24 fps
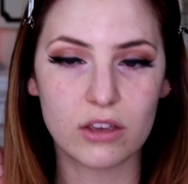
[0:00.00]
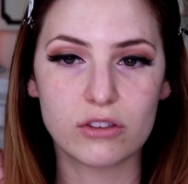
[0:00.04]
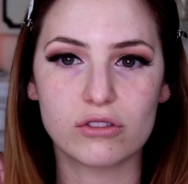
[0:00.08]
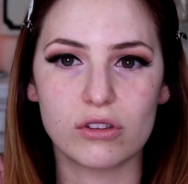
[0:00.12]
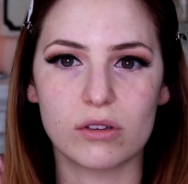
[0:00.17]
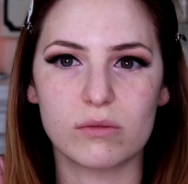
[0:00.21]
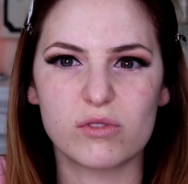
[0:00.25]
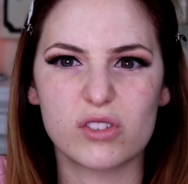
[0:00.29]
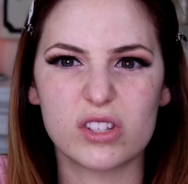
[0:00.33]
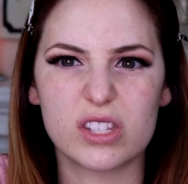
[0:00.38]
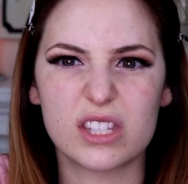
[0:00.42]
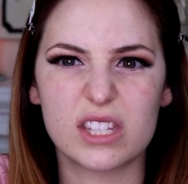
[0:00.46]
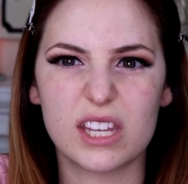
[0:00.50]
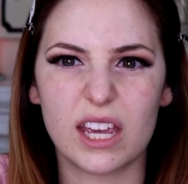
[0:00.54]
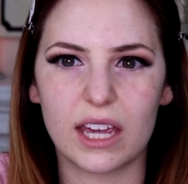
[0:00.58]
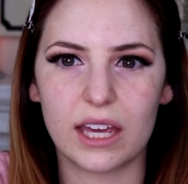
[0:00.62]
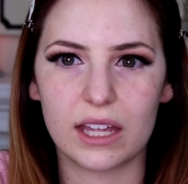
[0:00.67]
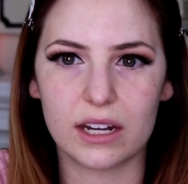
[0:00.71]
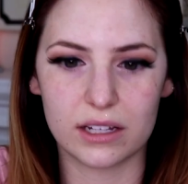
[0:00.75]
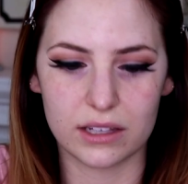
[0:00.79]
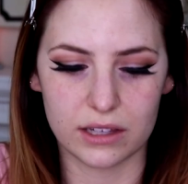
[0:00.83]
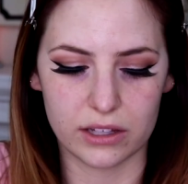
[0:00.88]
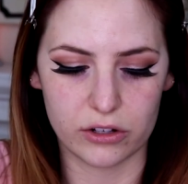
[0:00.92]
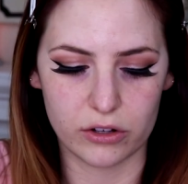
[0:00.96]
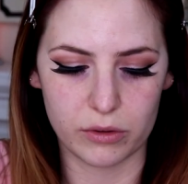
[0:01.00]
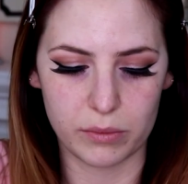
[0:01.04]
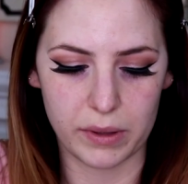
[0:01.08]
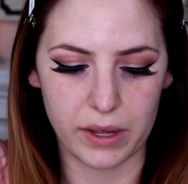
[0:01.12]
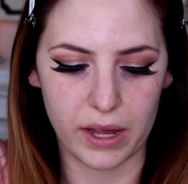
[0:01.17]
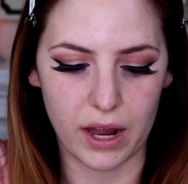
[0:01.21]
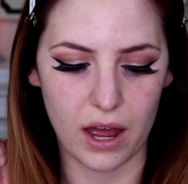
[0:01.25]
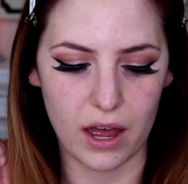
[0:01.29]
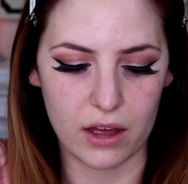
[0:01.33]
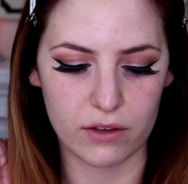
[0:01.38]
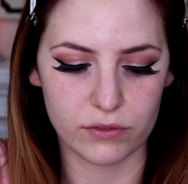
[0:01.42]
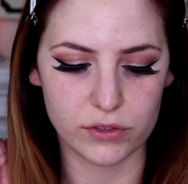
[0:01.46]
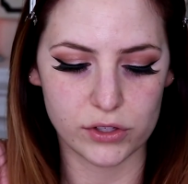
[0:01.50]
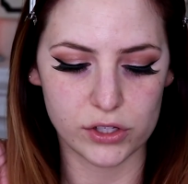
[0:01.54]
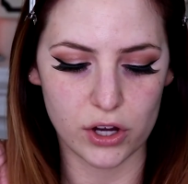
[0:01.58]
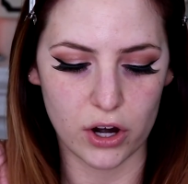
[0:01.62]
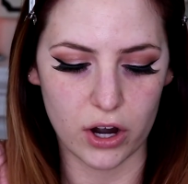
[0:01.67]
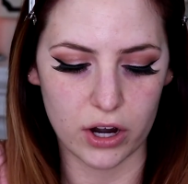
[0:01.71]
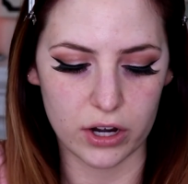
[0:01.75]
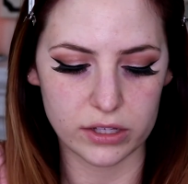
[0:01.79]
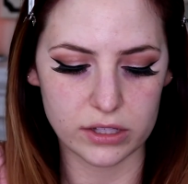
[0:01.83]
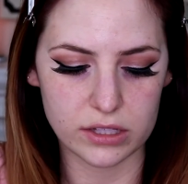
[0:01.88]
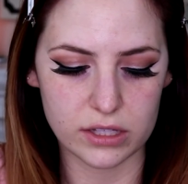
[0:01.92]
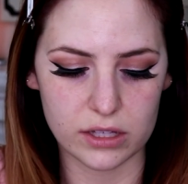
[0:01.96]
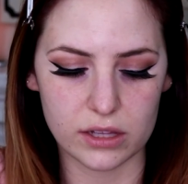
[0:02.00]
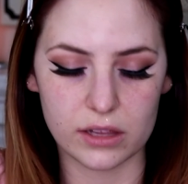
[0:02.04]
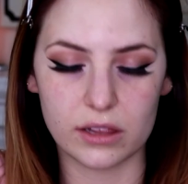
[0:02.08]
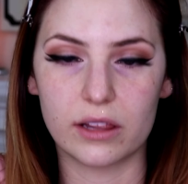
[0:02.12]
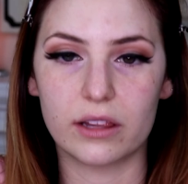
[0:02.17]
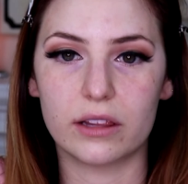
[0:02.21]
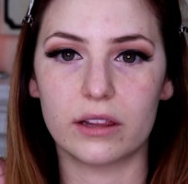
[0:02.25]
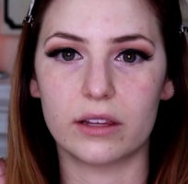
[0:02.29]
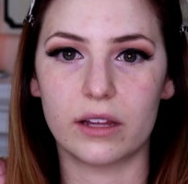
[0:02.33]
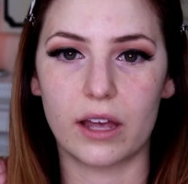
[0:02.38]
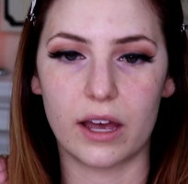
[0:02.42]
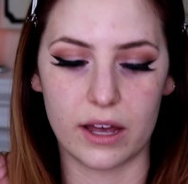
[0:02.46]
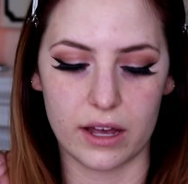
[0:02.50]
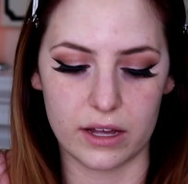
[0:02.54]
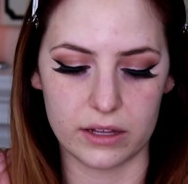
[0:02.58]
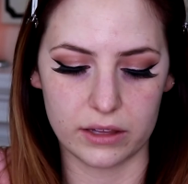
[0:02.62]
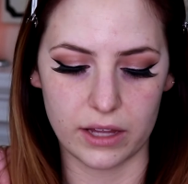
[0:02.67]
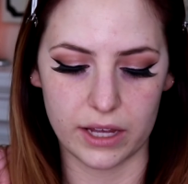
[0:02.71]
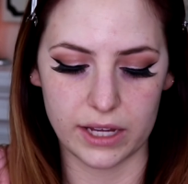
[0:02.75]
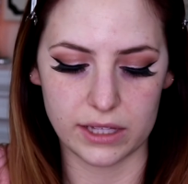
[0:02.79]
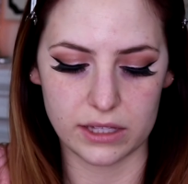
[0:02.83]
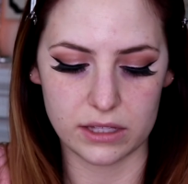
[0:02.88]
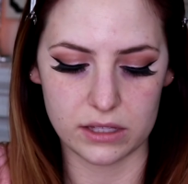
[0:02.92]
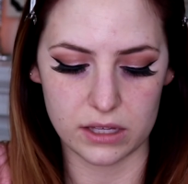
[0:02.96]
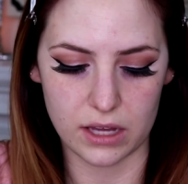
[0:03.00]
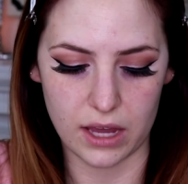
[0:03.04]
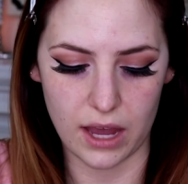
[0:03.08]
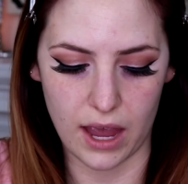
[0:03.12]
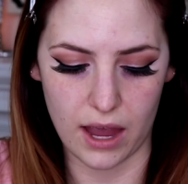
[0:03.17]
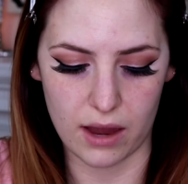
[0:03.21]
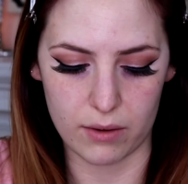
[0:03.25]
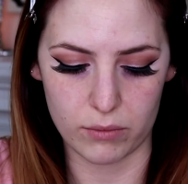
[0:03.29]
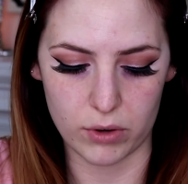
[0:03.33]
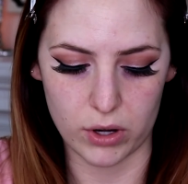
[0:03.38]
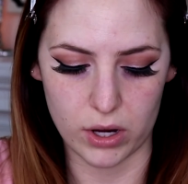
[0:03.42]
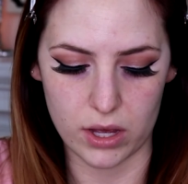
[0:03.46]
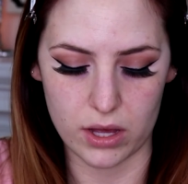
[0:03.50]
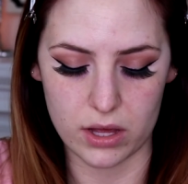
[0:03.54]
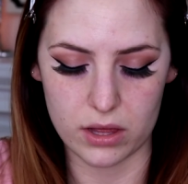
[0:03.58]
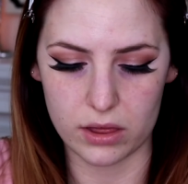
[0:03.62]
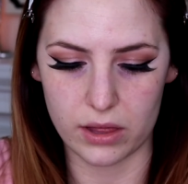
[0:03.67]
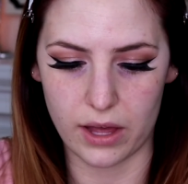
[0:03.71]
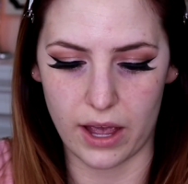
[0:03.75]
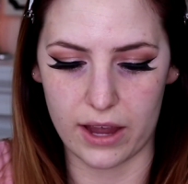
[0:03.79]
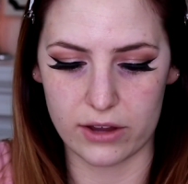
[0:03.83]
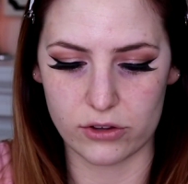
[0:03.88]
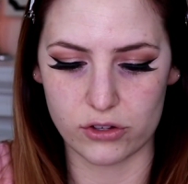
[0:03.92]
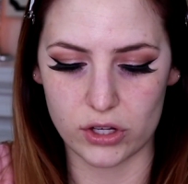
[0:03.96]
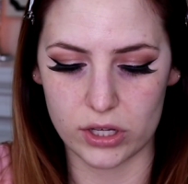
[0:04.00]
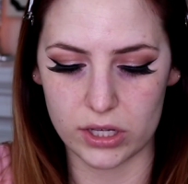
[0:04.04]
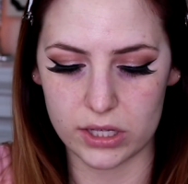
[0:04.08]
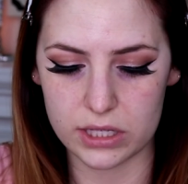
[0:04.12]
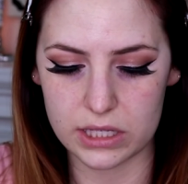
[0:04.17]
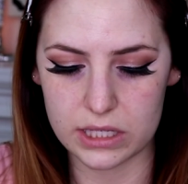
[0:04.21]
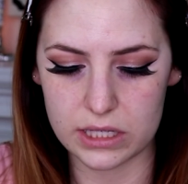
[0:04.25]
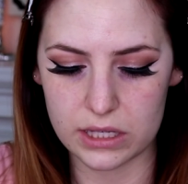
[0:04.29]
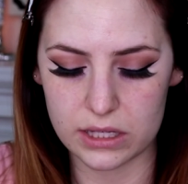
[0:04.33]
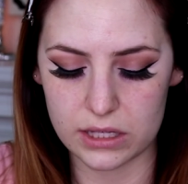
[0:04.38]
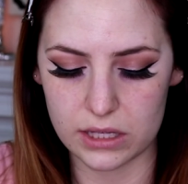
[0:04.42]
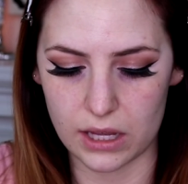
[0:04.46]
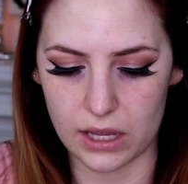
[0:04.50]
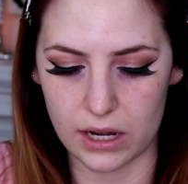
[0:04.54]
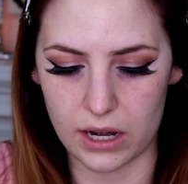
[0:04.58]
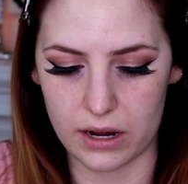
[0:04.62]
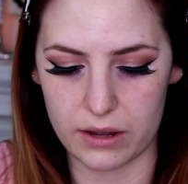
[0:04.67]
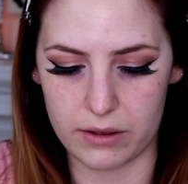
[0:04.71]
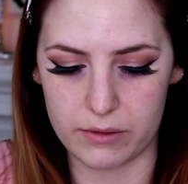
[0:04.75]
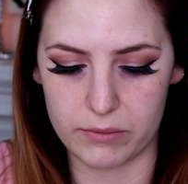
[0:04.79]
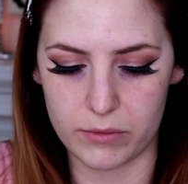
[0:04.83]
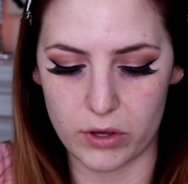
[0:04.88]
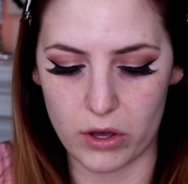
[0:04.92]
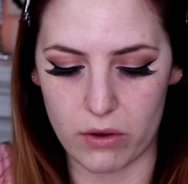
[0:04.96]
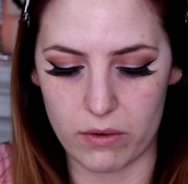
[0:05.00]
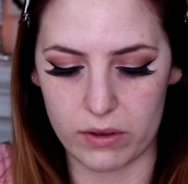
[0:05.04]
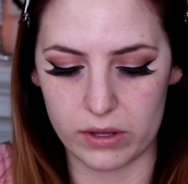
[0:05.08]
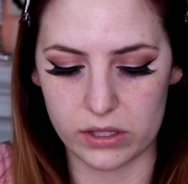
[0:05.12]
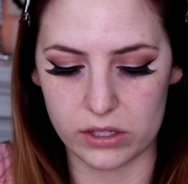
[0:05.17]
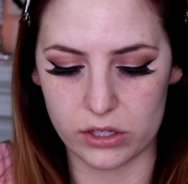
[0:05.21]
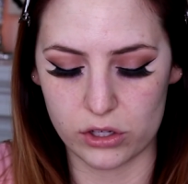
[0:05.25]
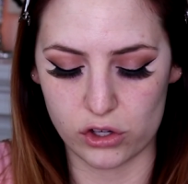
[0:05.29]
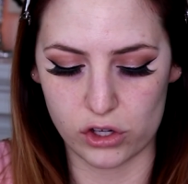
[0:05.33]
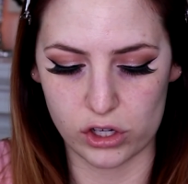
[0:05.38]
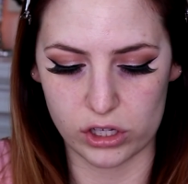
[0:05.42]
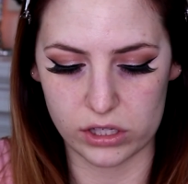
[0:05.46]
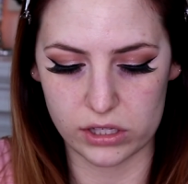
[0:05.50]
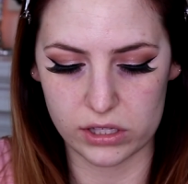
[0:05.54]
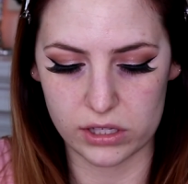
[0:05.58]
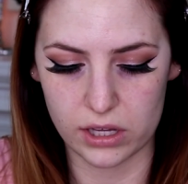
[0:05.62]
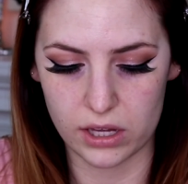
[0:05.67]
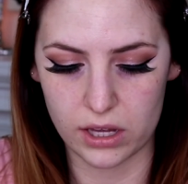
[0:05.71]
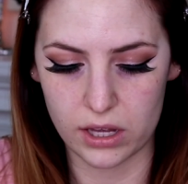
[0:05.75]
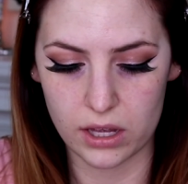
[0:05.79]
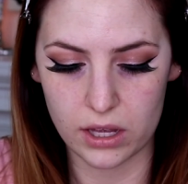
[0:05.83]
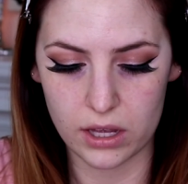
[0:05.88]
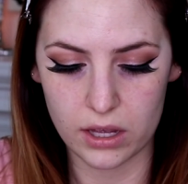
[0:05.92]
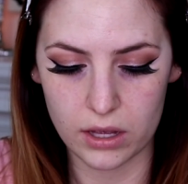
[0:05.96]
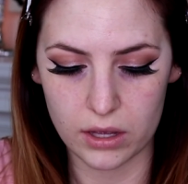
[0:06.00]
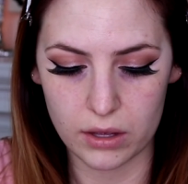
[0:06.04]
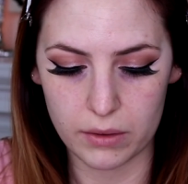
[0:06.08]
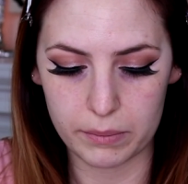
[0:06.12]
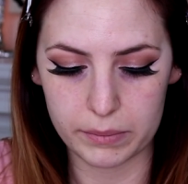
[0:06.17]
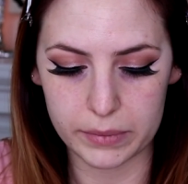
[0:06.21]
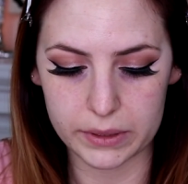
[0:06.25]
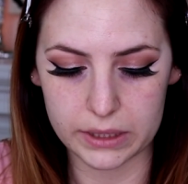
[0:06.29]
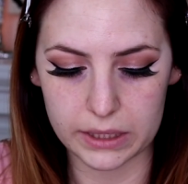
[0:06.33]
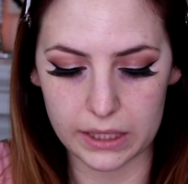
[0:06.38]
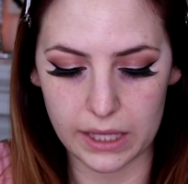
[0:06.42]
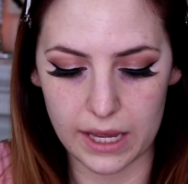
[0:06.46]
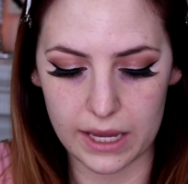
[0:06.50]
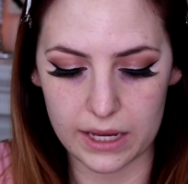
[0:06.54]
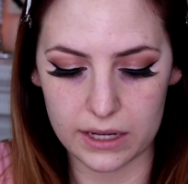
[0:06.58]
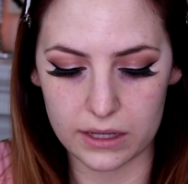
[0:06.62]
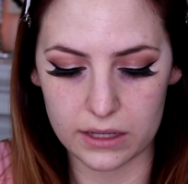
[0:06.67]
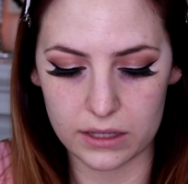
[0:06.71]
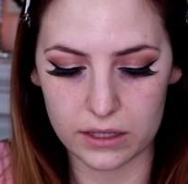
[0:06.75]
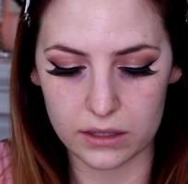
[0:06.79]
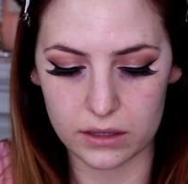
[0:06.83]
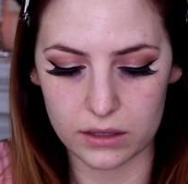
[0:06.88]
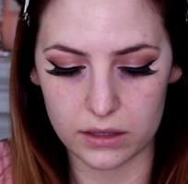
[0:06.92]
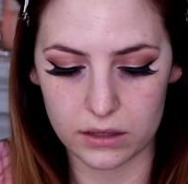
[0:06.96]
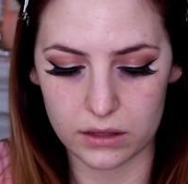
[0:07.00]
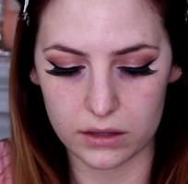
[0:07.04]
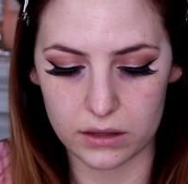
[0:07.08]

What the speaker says: So I'm just taking a little bit of Tarte's Lights Camera lashes, and I'm going to just blend